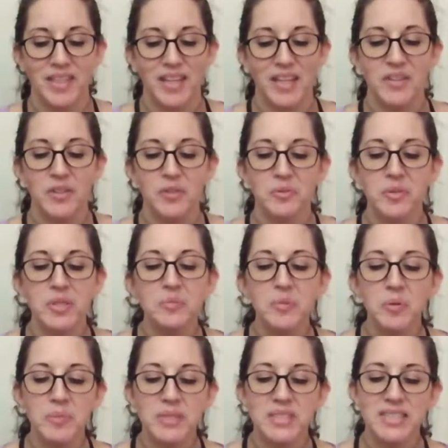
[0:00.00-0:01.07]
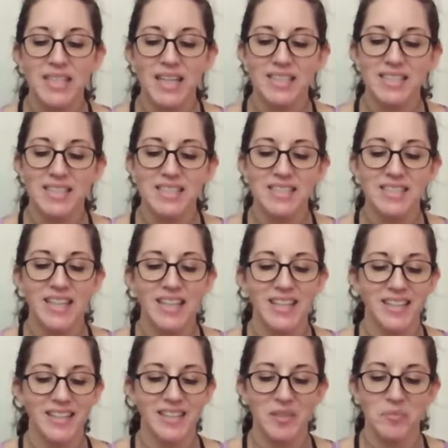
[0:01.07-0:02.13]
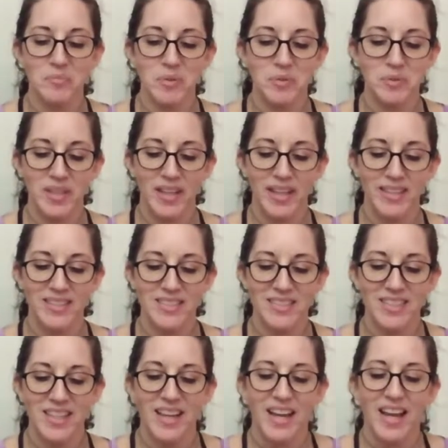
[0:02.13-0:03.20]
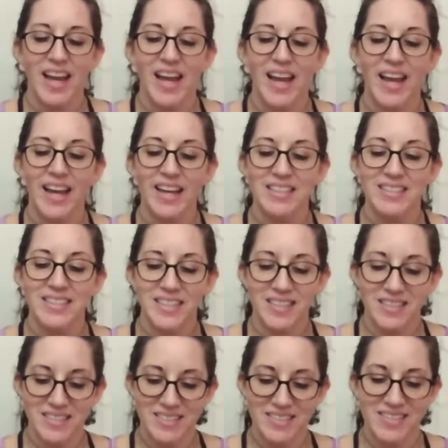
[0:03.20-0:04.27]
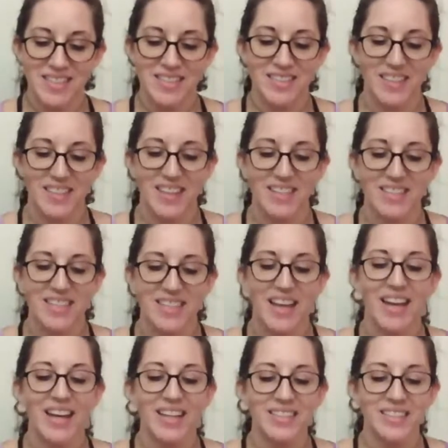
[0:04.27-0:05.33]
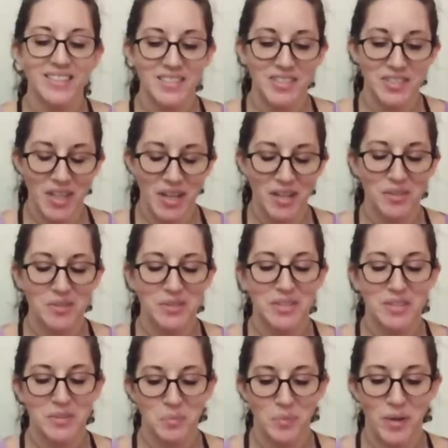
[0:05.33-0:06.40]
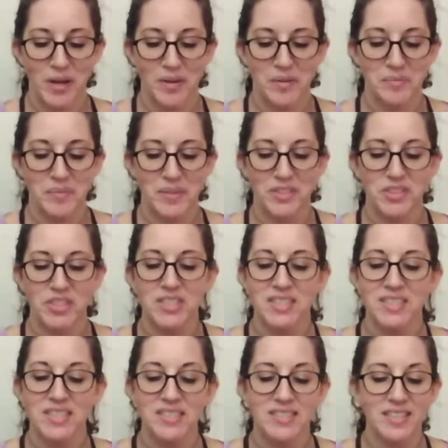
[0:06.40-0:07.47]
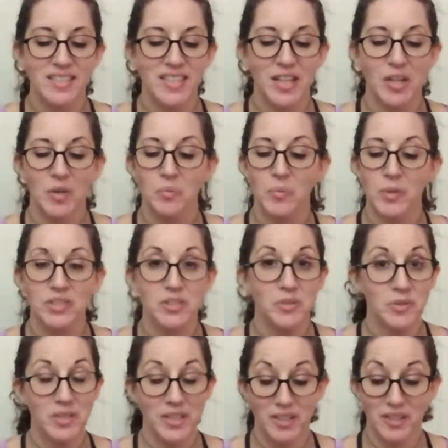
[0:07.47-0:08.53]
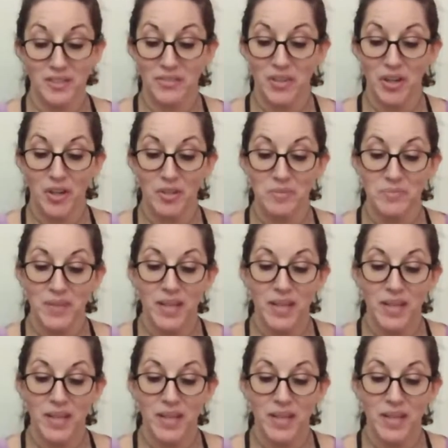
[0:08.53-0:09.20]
The Green Woman dances naked in the moonlight and in the sunlight and the shadows as well. She doesn't care what you think of her.